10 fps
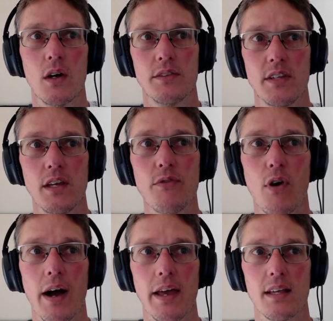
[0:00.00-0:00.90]

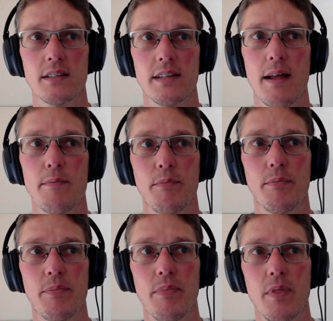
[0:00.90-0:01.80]
DeFi, is that
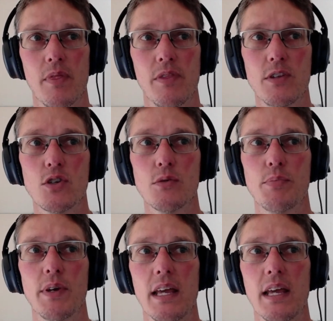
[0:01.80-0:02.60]
this could be